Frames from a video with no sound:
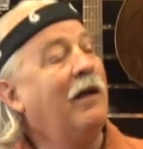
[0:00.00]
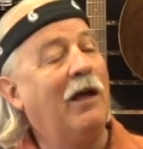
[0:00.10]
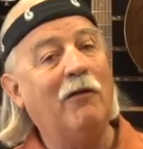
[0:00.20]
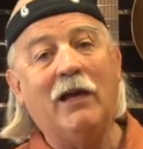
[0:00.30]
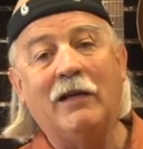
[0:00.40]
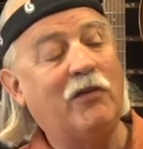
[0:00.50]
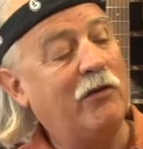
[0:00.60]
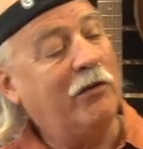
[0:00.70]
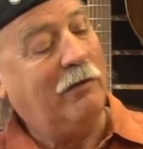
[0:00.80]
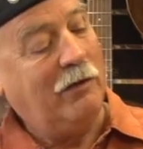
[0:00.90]
Okay, so
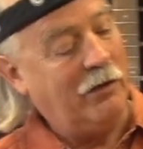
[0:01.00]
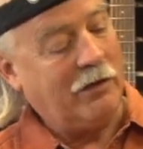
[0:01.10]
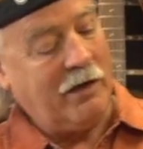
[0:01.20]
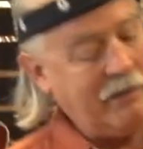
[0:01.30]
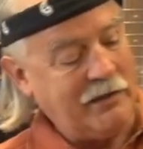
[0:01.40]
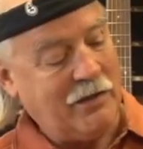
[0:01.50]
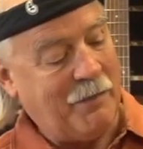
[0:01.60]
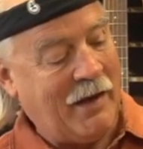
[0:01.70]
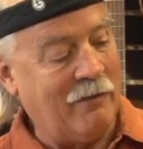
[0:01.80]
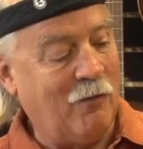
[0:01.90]
you're curious
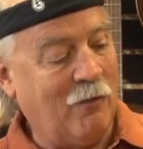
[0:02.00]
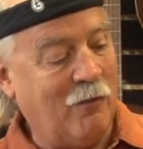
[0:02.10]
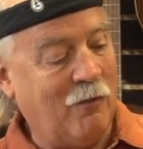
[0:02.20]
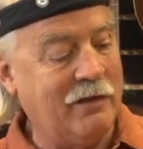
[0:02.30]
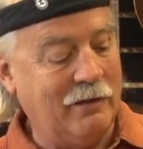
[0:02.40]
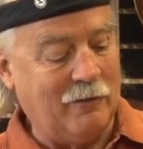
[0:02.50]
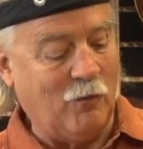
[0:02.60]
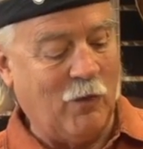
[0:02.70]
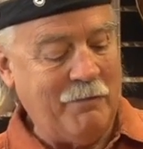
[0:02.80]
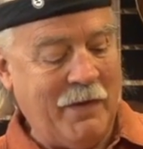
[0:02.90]
about
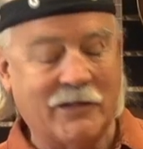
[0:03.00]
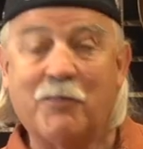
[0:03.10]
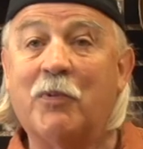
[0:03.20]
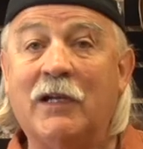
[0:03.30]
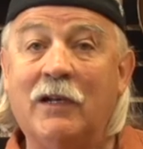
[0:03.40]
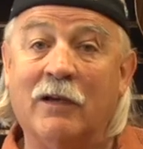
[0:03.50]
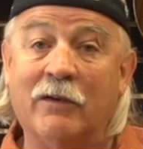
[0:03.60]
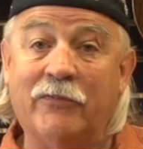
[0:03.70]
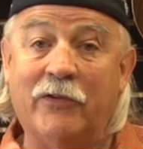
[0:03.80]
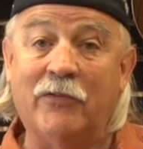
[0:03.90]
what makes
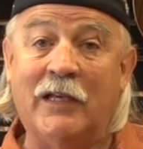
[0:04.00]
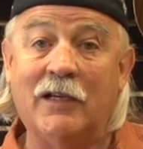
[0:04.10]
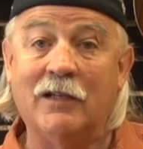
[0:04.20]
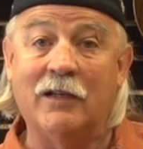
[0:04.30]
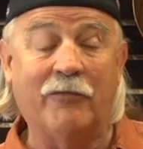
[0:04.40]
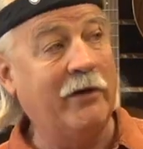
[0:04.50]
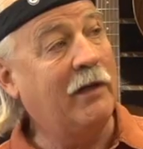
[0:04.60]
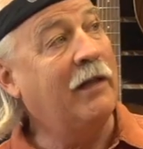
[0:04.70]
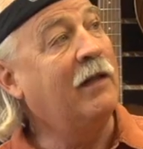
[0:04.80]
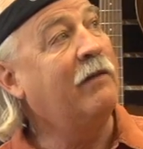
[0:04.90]
Breedlove unique and
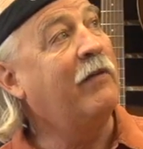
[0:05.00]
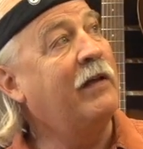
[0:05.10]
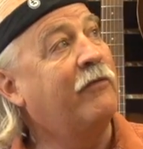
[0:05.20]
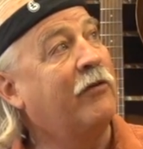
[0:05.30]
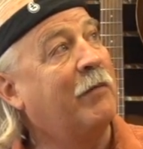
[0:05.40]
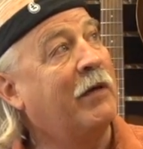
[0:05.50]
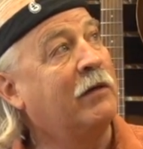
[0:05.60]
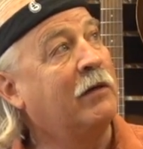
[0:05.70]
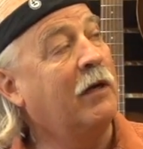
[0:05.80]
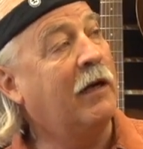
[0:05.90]
different and innovative from
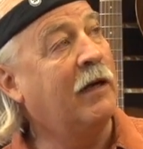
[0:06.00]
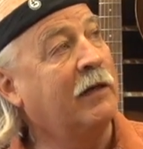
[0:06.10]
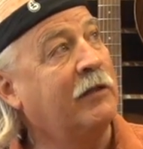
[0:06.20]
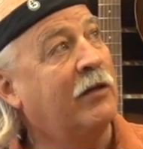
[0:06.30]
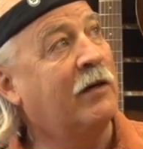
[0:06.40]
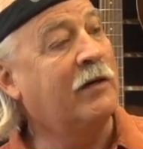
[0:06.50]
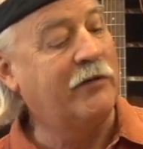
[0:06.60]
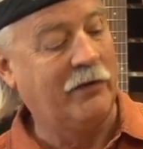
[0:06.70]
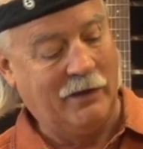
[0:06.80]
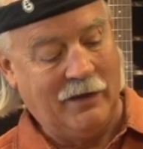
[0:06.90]
other
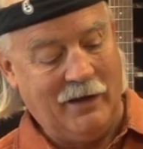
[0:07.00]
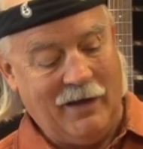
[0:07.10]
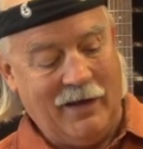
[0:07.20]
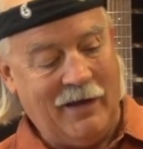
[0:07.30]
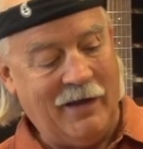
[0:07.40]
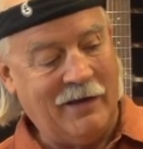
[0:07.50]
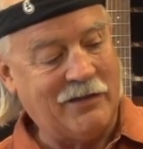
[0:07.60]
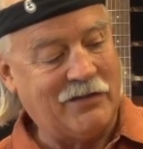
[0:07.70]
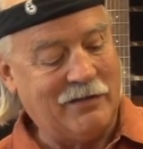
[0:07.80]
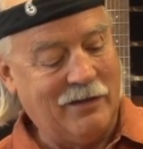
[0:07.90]
guitars. And
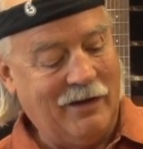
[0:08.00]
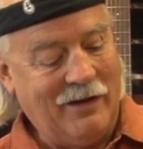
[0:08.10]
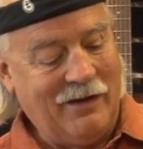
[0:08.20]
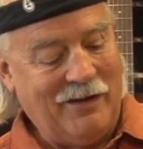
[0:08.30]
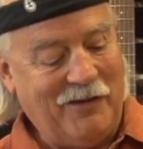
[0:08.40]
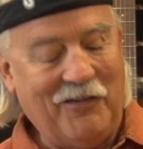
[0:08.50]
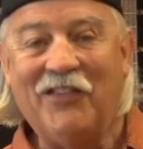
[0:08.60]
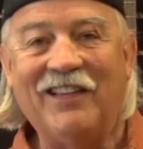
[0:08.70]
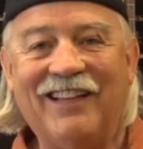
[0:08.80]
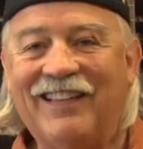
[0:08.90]
it's
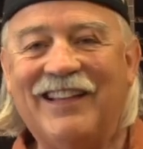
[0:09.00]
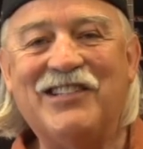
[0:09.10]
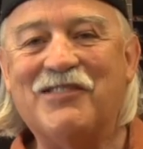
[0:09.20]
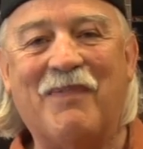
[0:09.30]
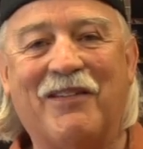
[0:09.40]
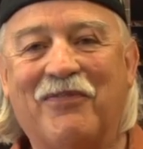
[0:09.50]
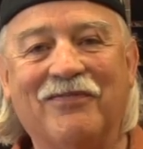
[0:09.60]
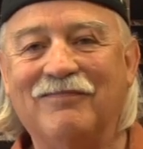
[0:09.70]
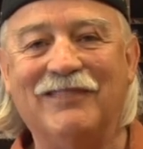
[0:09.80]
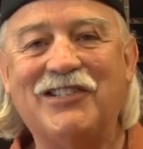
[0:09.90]
this
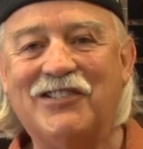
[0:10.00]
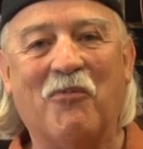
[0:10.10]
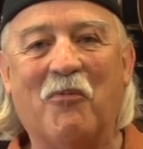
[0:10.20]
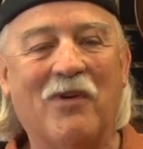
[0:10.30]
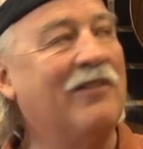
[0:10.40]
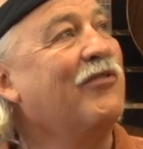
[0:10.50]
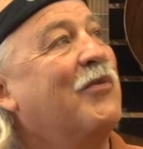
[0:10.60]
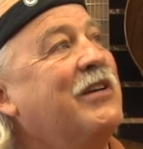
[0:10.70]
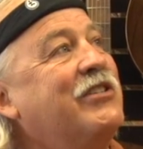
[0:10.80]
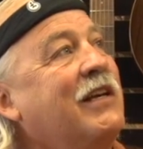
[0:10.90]
is a wonderful
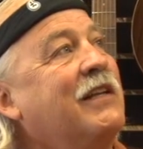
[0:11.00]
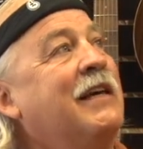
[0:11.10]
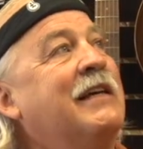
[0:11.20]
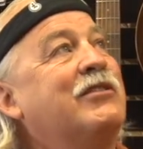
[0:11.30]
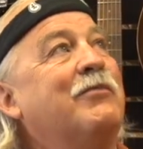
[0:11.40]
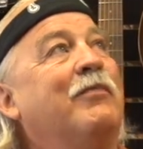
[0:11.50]
question to get to answer,